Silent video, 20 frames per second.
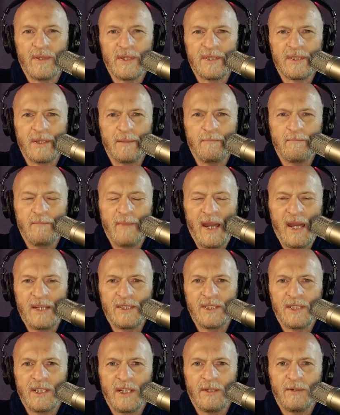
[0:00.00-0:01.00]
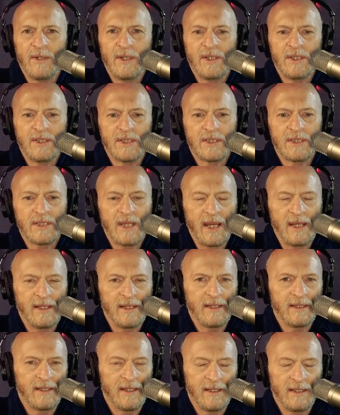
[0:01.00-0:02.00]
this imaginary
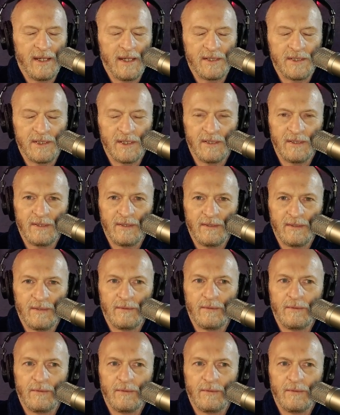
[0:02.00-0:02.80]
psychic connection